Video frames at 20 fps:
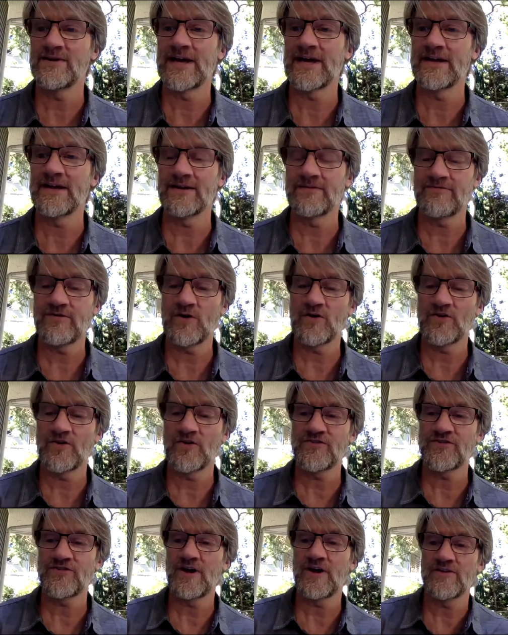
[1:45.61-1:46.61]
And folks,
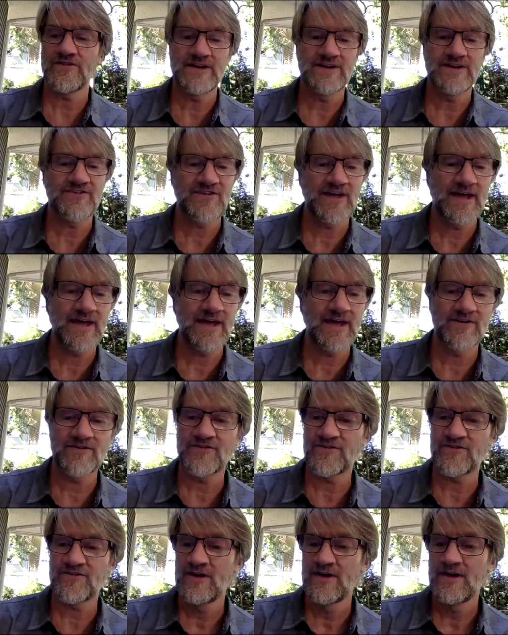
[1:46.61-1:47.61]
the other thing to say
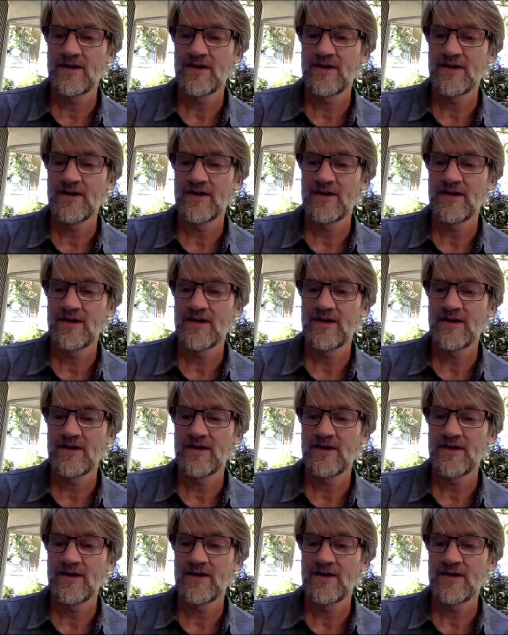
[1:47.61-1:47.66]
is